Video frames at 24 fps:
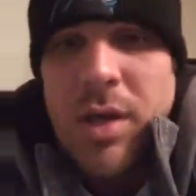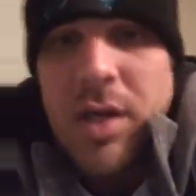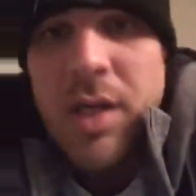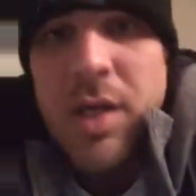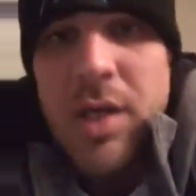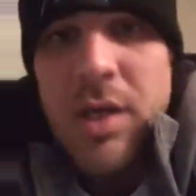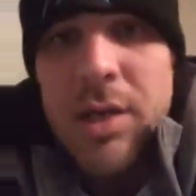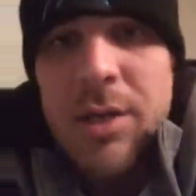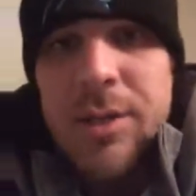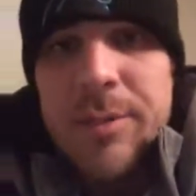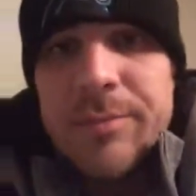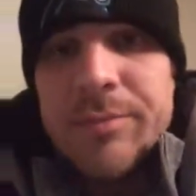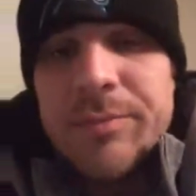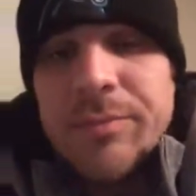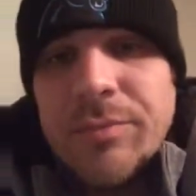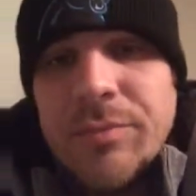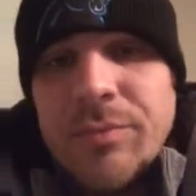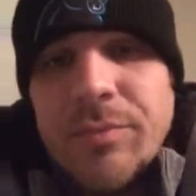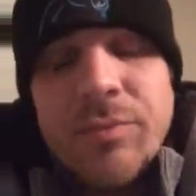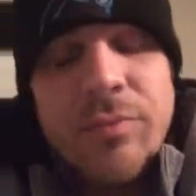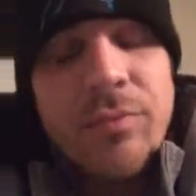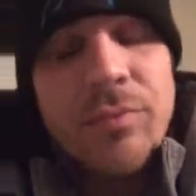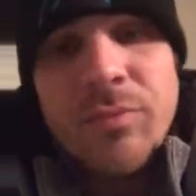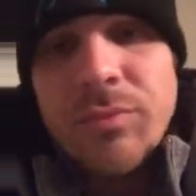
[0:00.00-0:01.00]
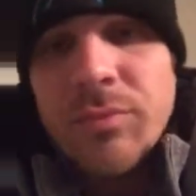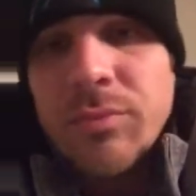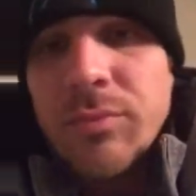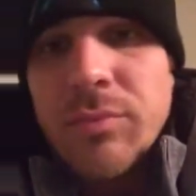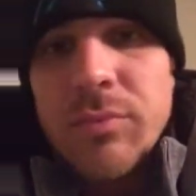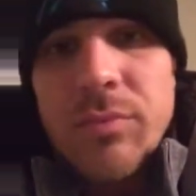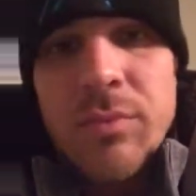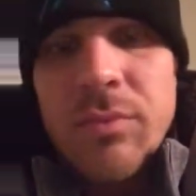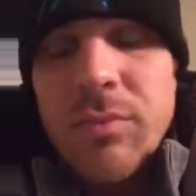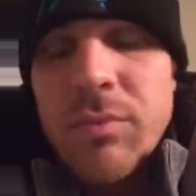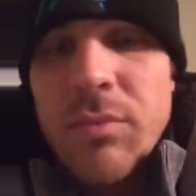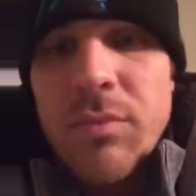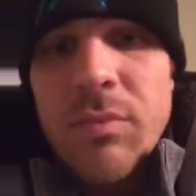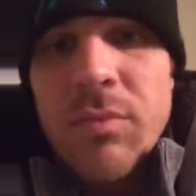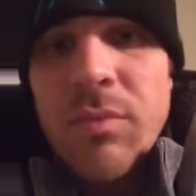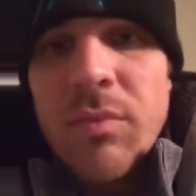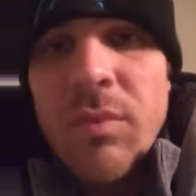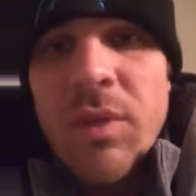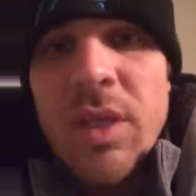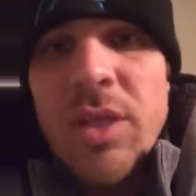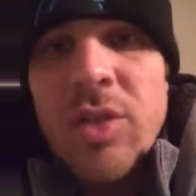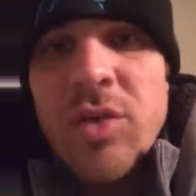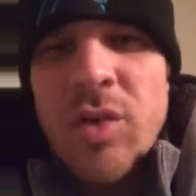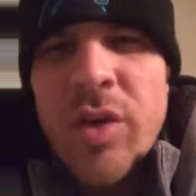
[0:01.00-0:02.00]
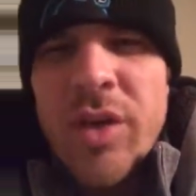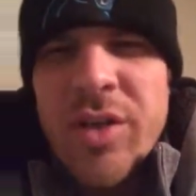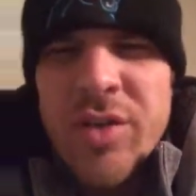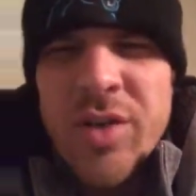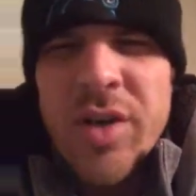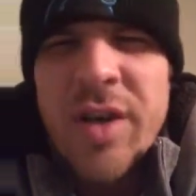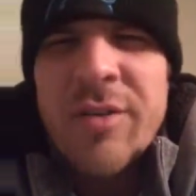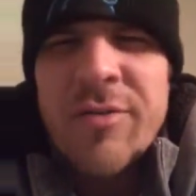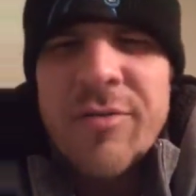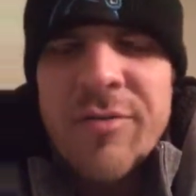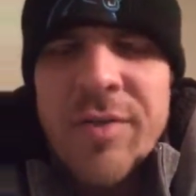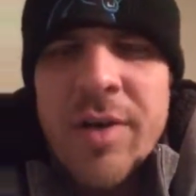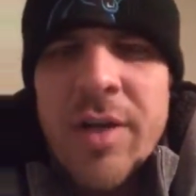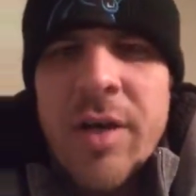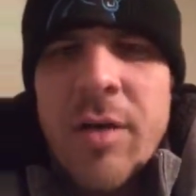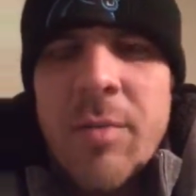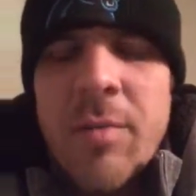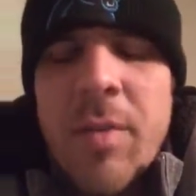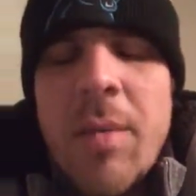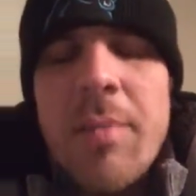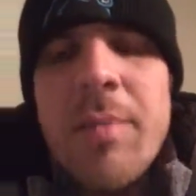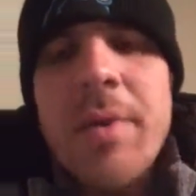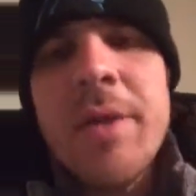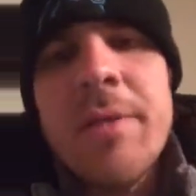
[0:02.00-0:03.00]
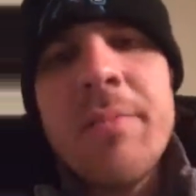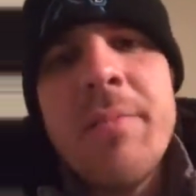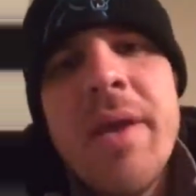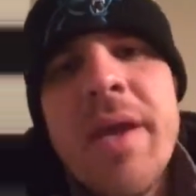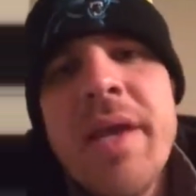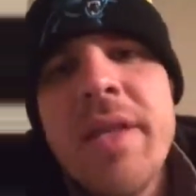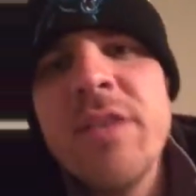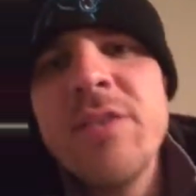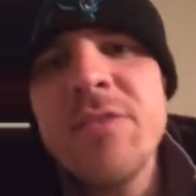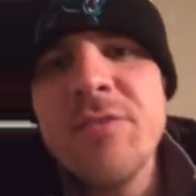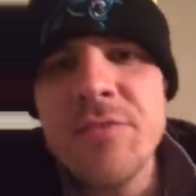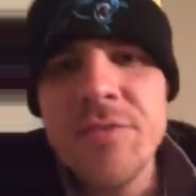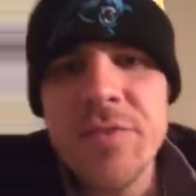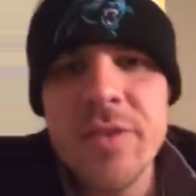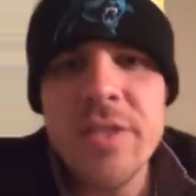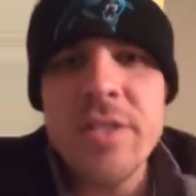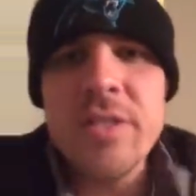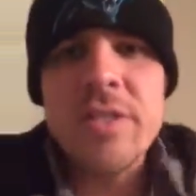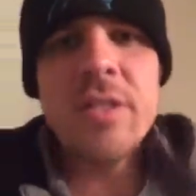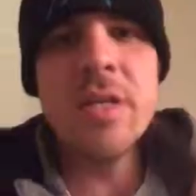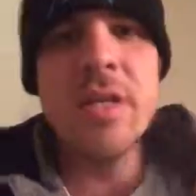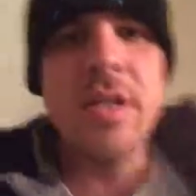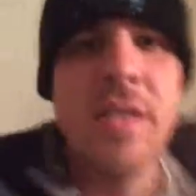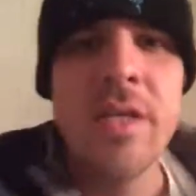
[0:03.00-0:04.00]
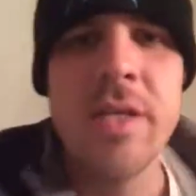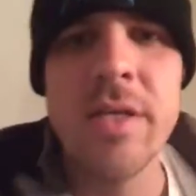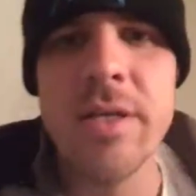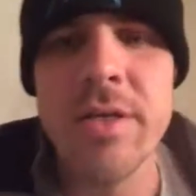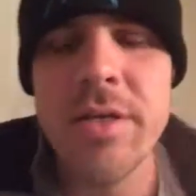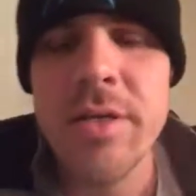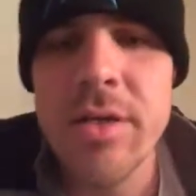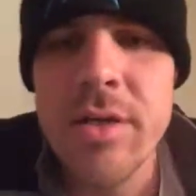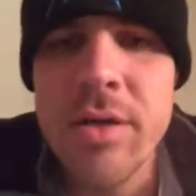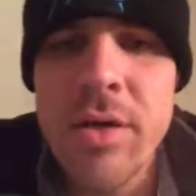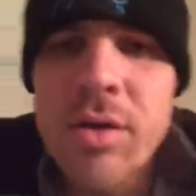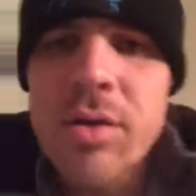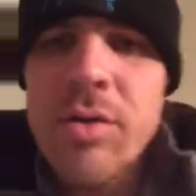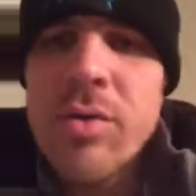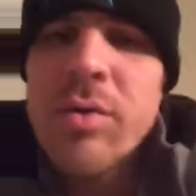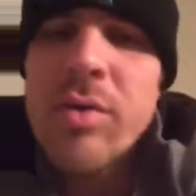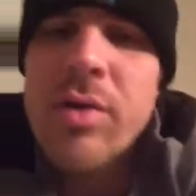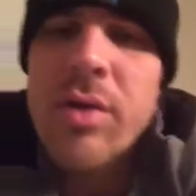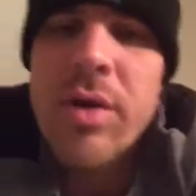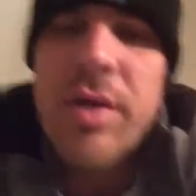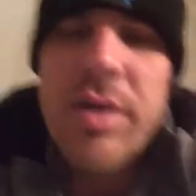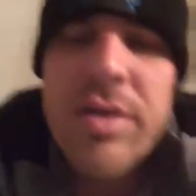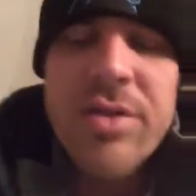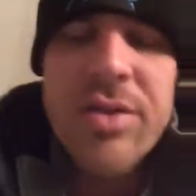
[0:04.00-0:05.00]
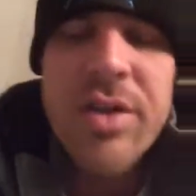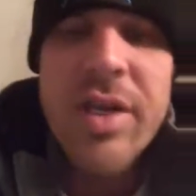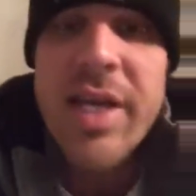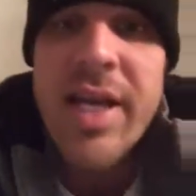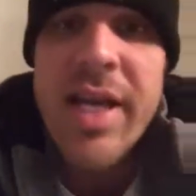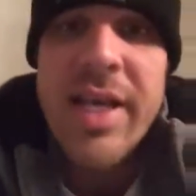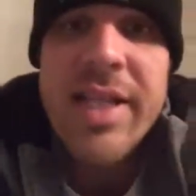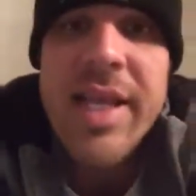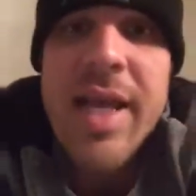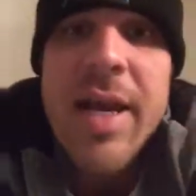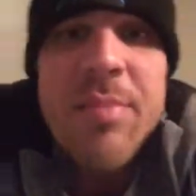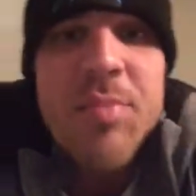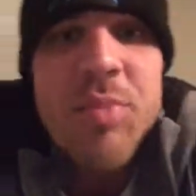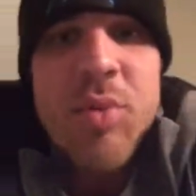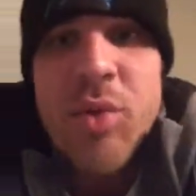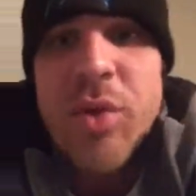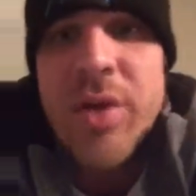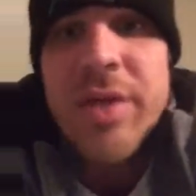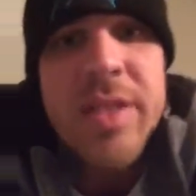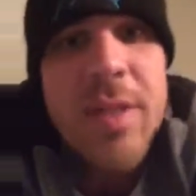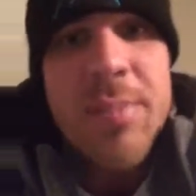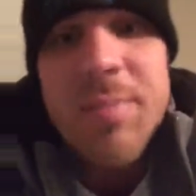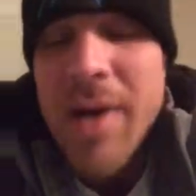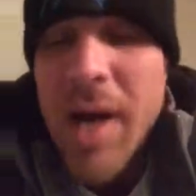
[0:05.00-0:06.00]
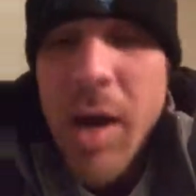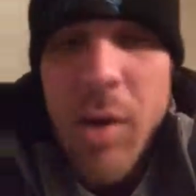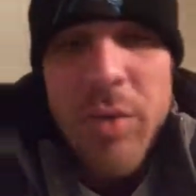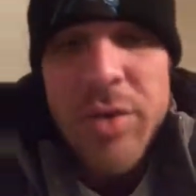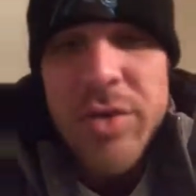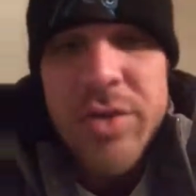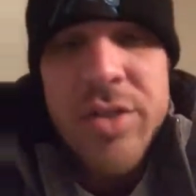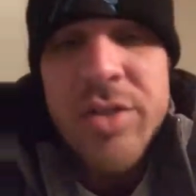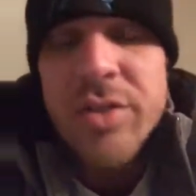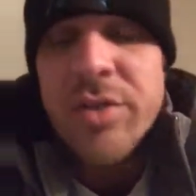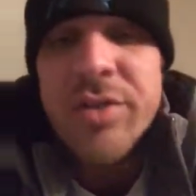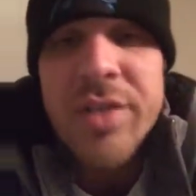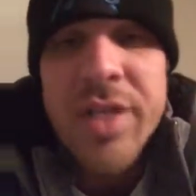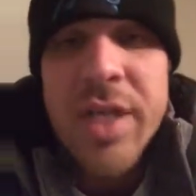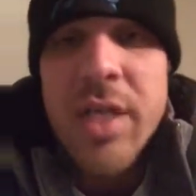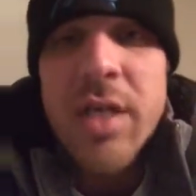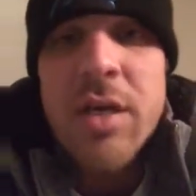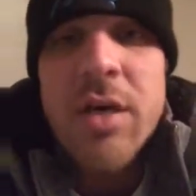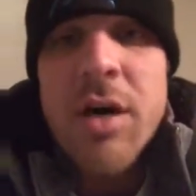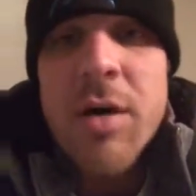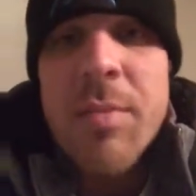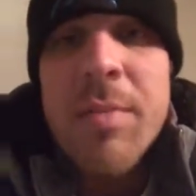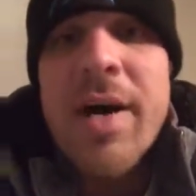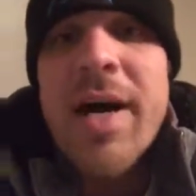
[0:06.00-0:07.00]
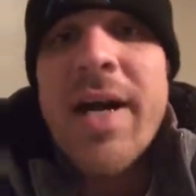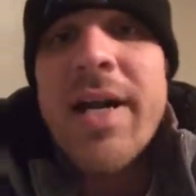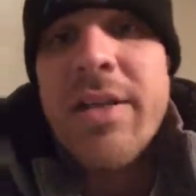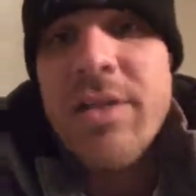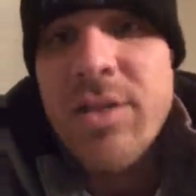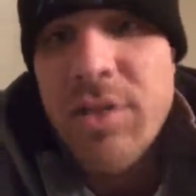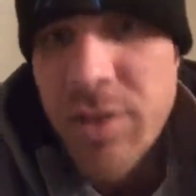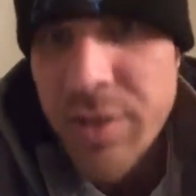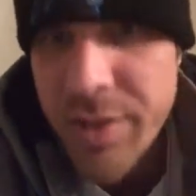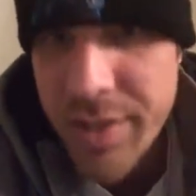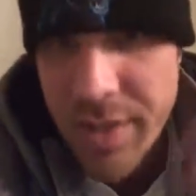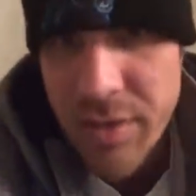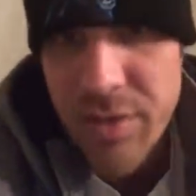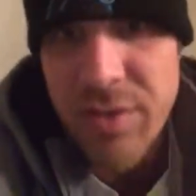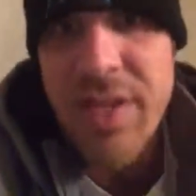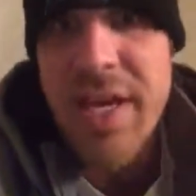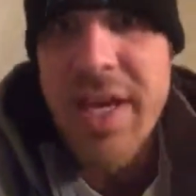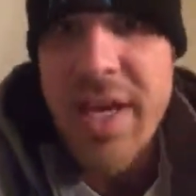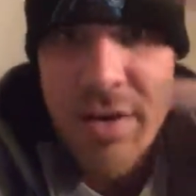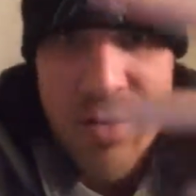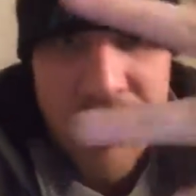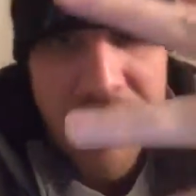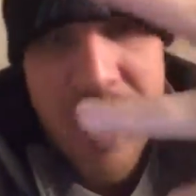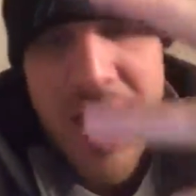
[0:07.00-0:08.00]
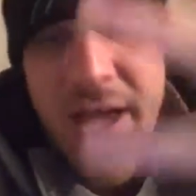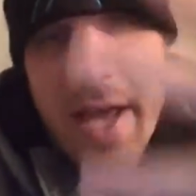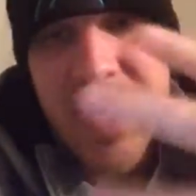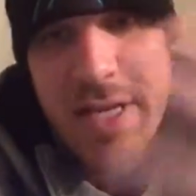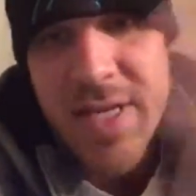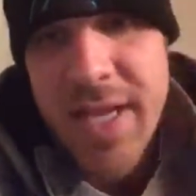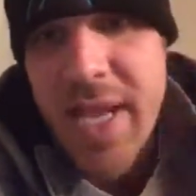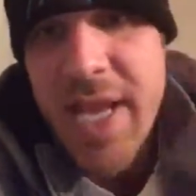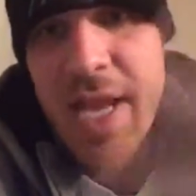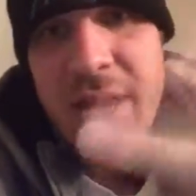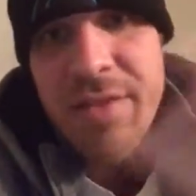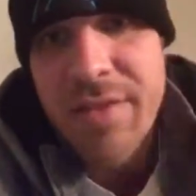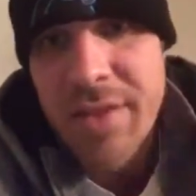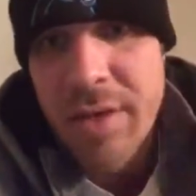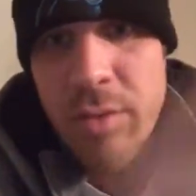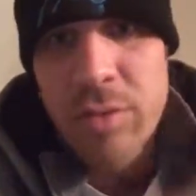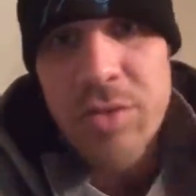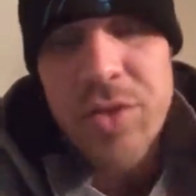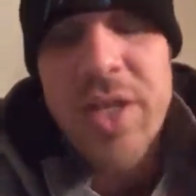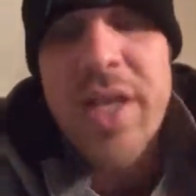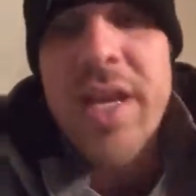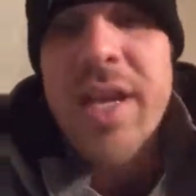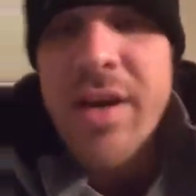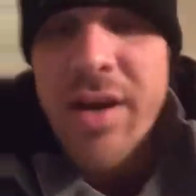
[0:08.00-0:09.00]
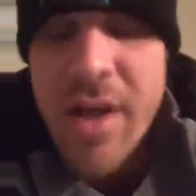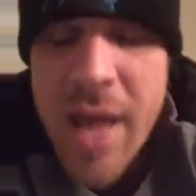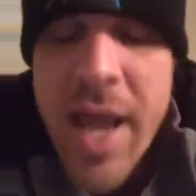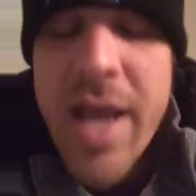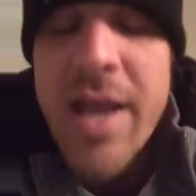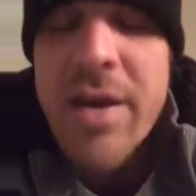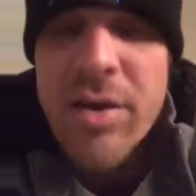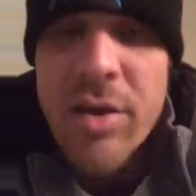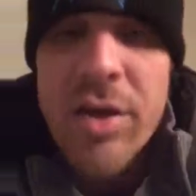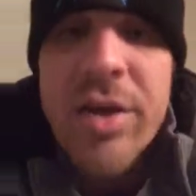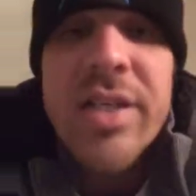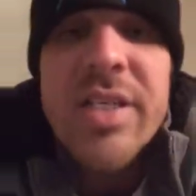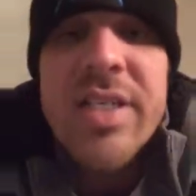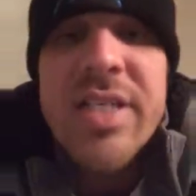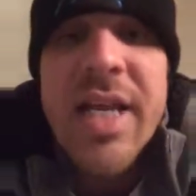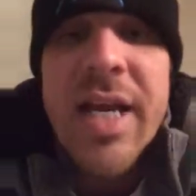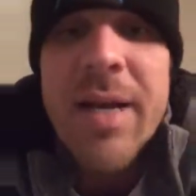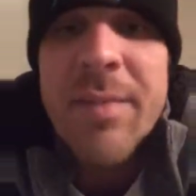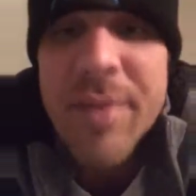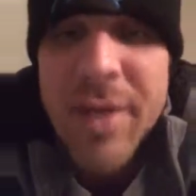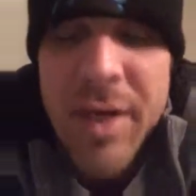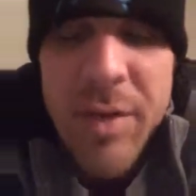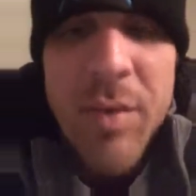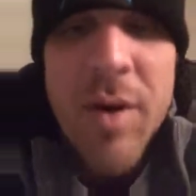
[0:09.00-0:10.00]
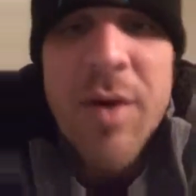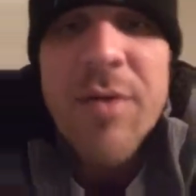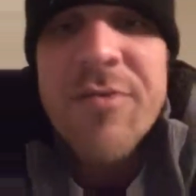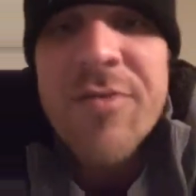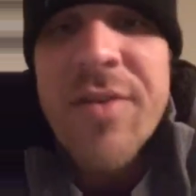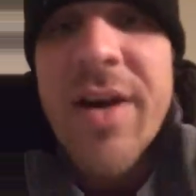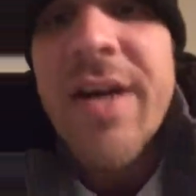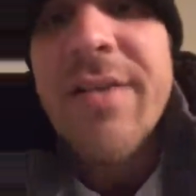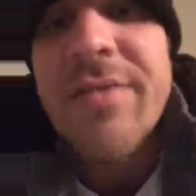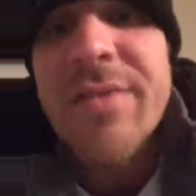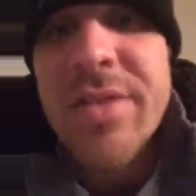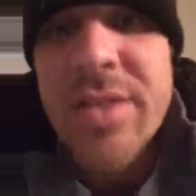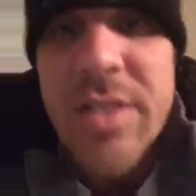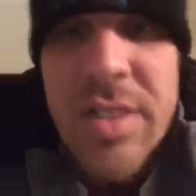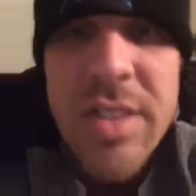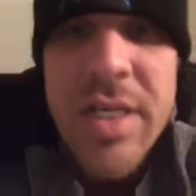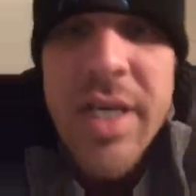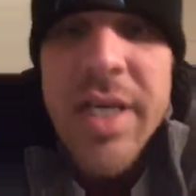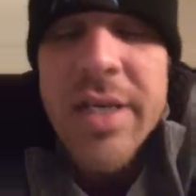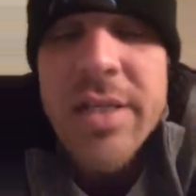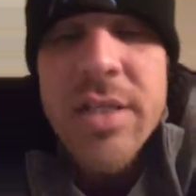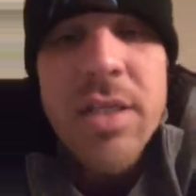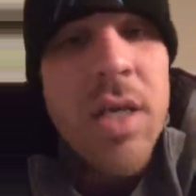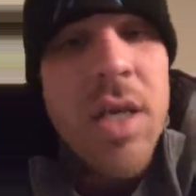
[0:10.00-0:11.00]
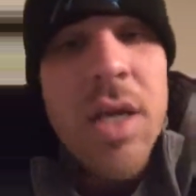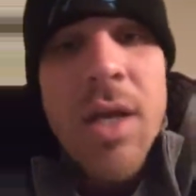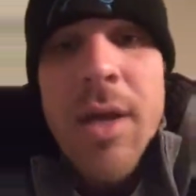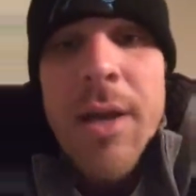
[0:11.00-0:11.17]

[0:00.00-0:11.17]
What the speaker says: And so I tried feeding him. I'm like, man, it's freezing in here, because like at that point the power still didn't come on until like later that day. I think it was like at nighttime, like around 5 or 6.